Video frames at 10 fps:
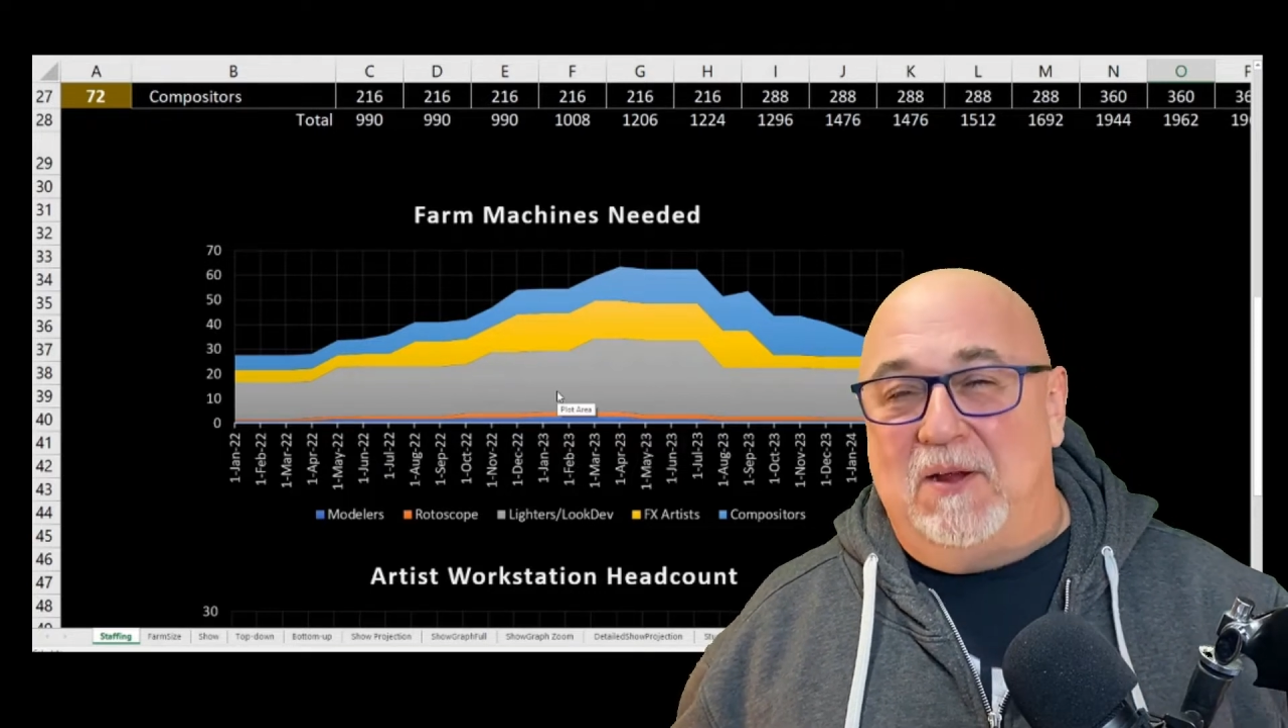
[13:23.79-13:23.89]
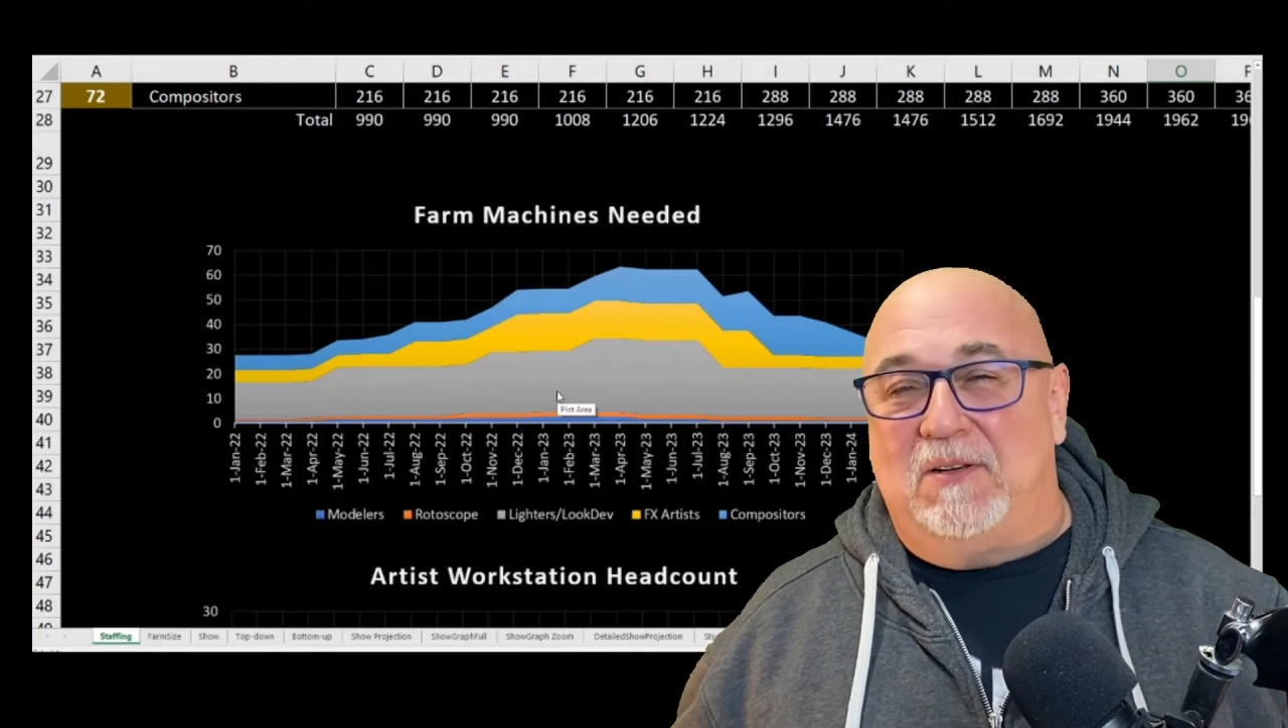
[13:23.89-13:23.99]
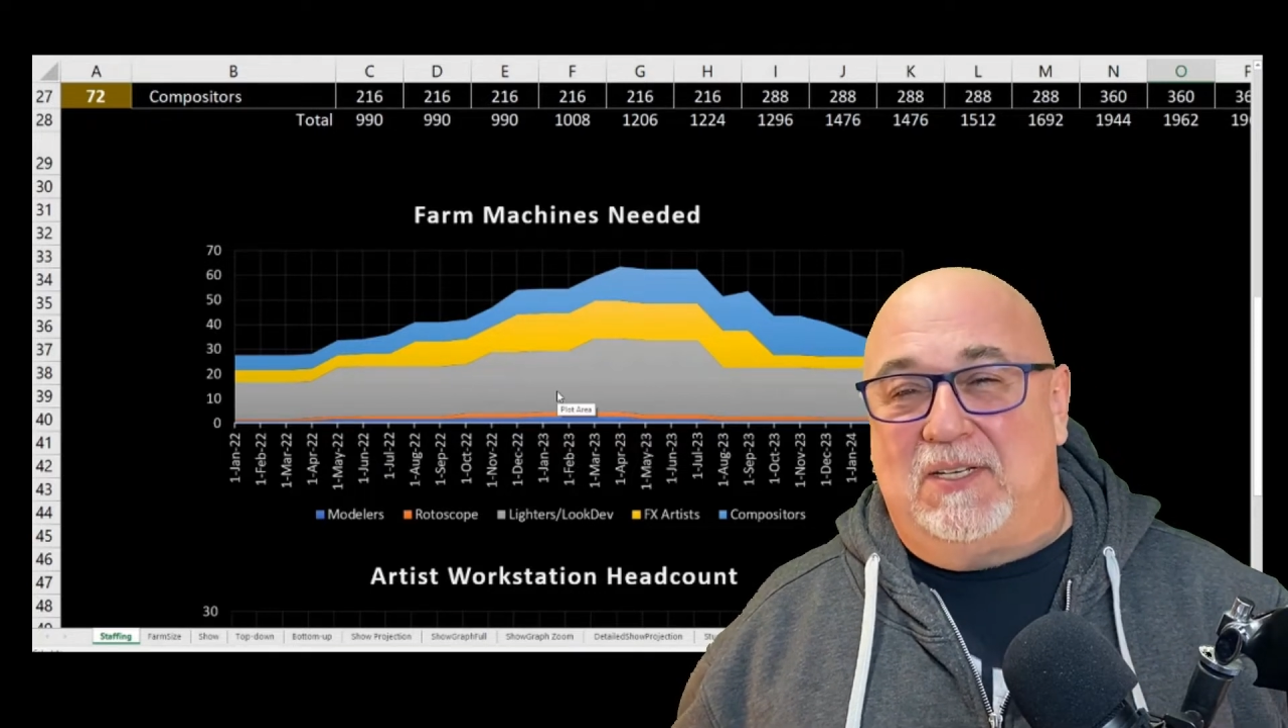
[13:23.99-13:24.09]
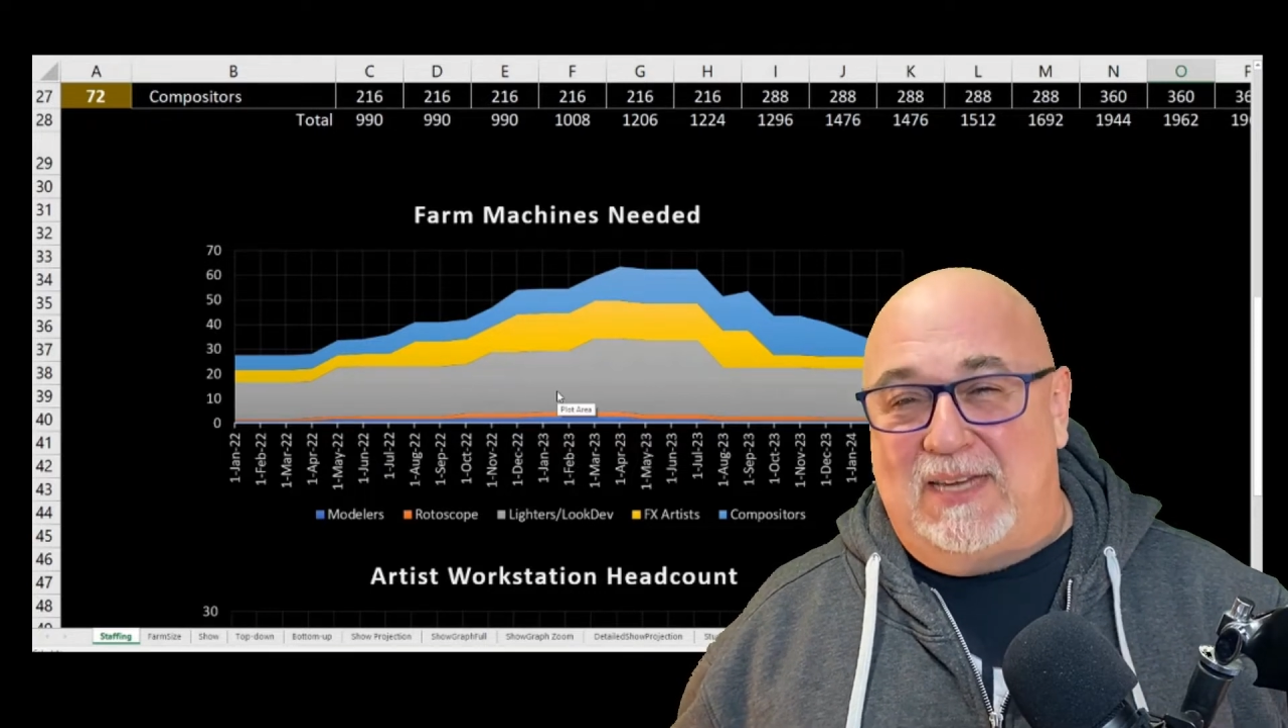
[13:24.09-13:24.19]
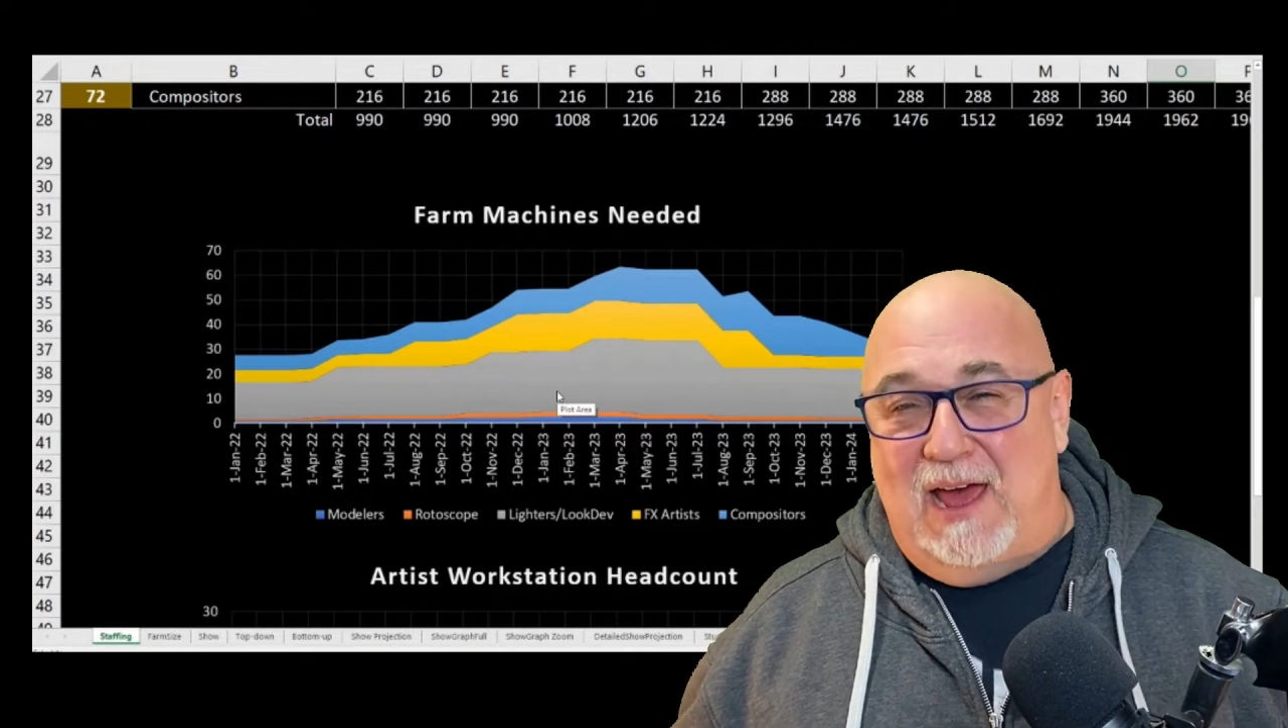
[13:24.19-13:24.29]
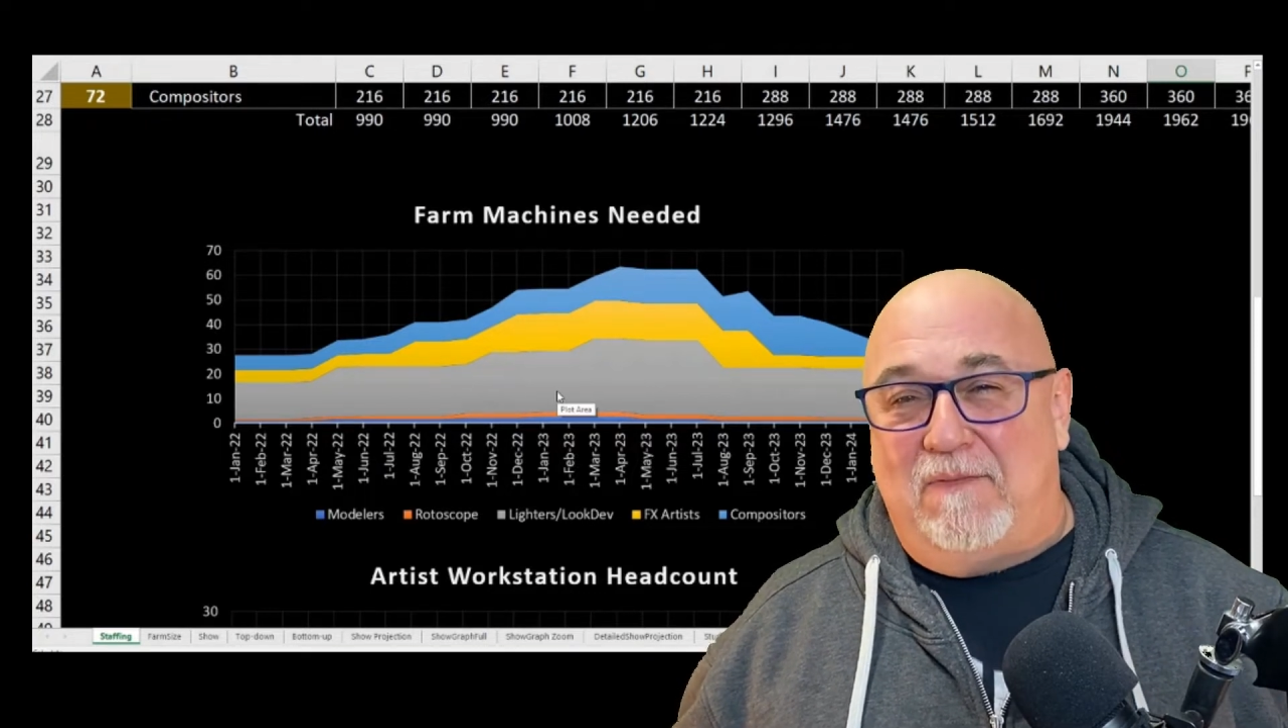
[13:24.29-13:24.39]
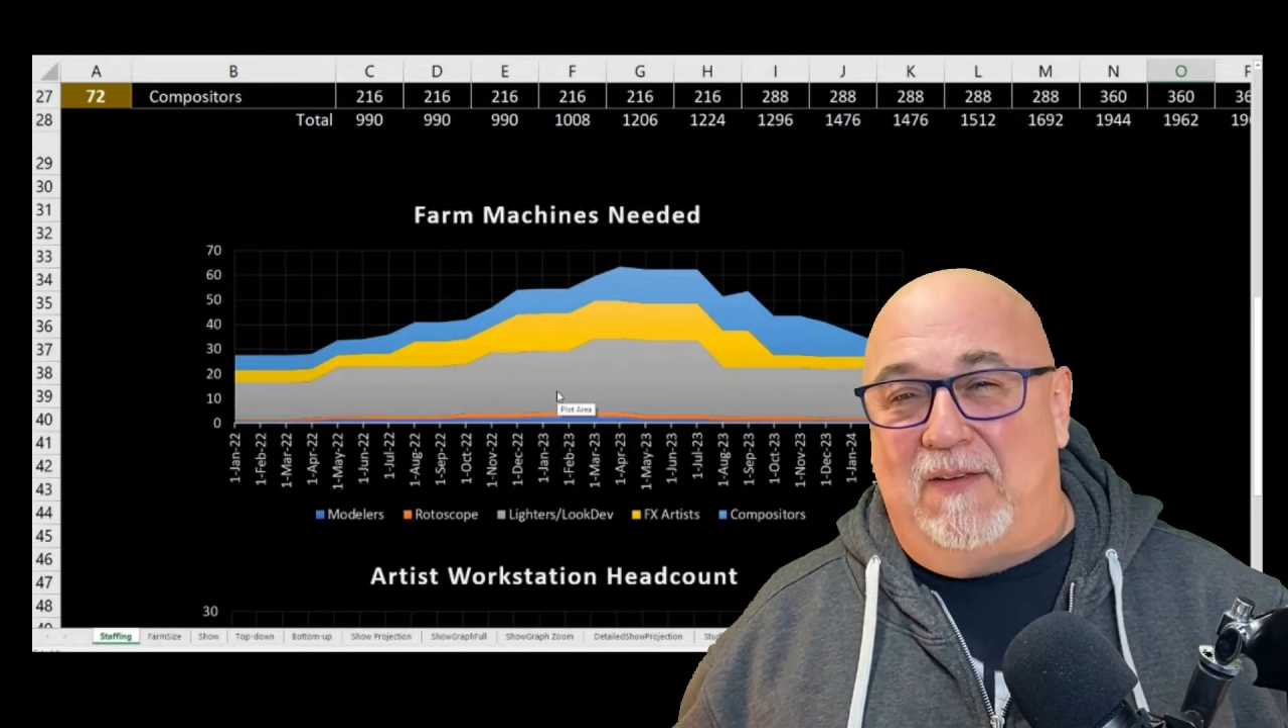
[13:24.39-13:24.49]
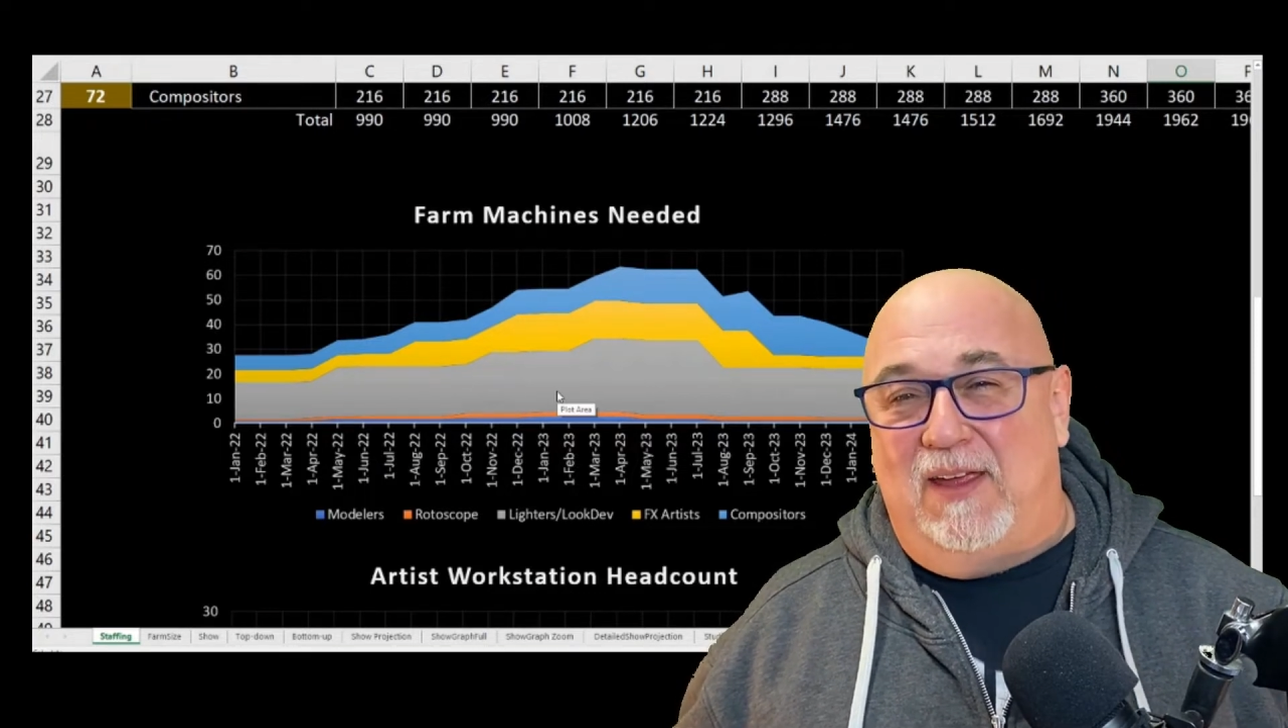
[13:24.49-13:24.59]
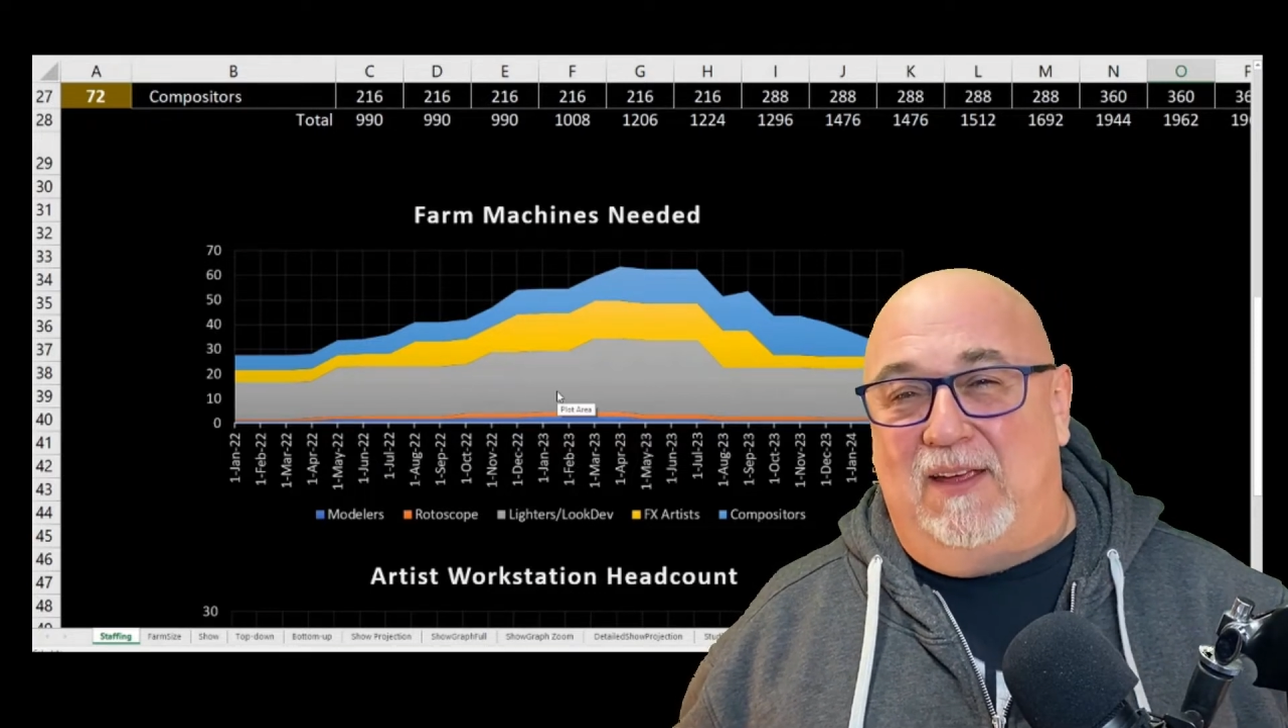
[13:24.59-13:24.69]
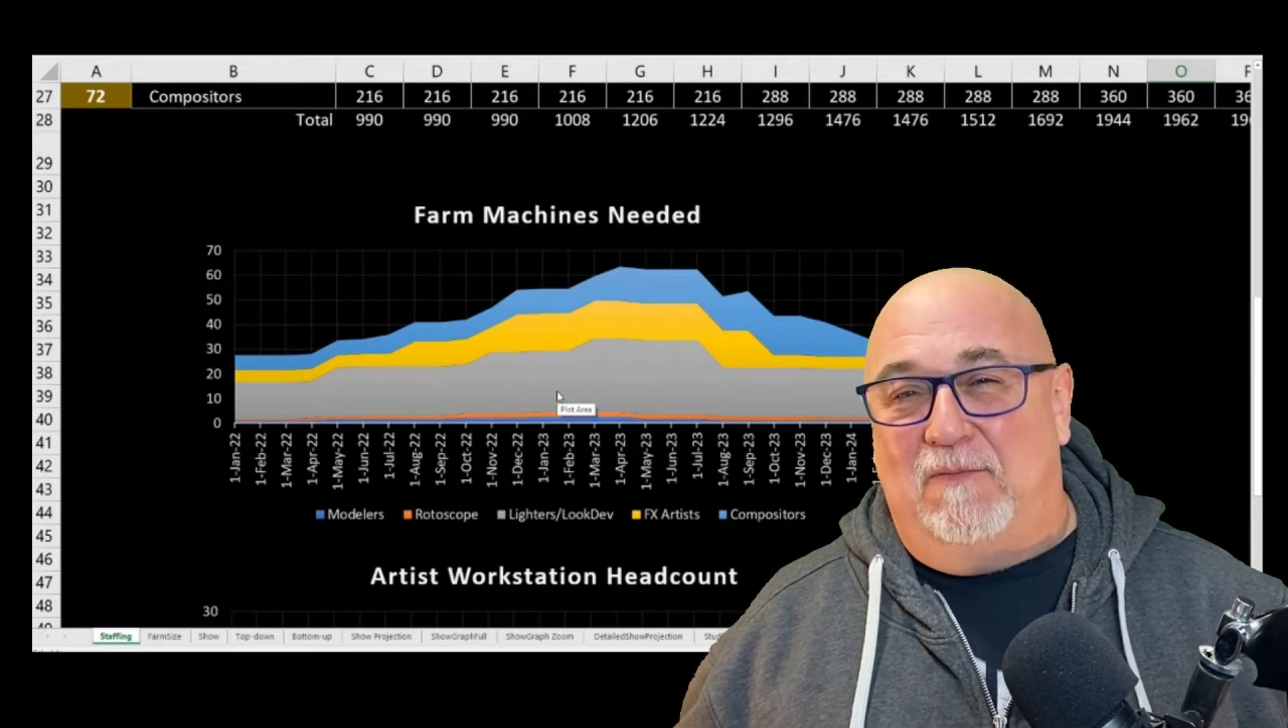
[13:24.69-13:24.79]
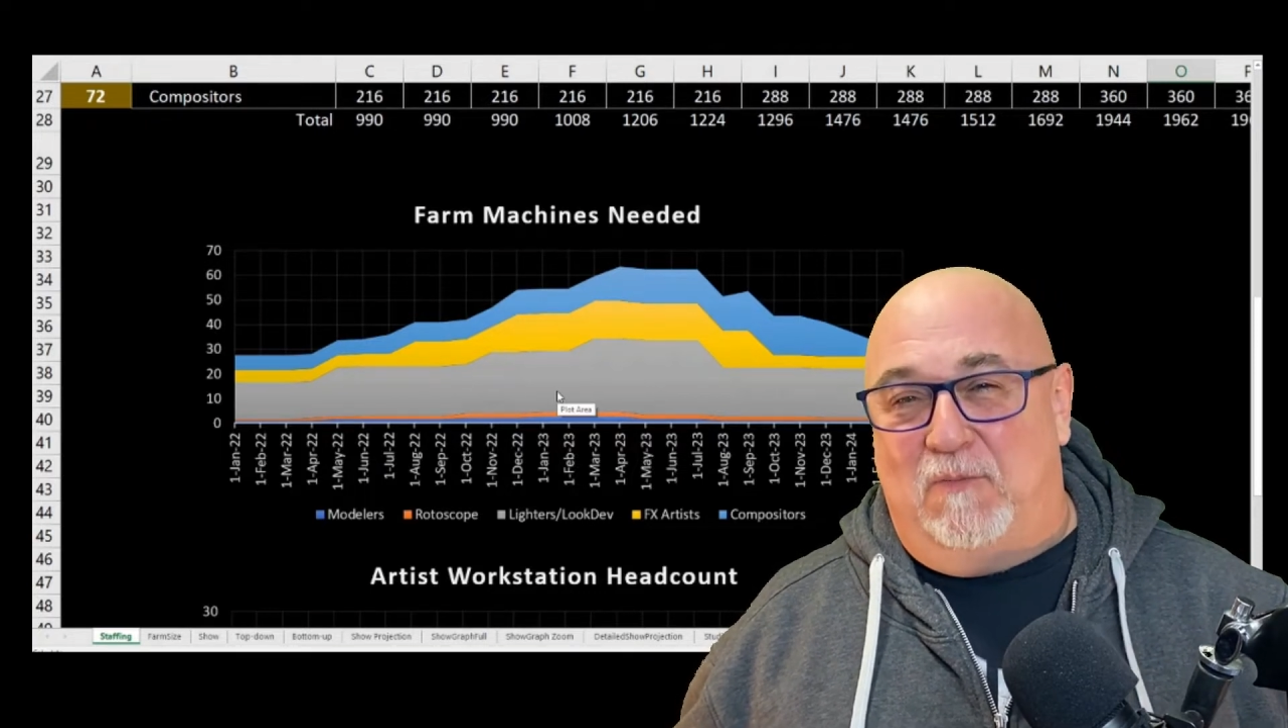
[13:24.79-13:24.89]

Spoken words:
your staffing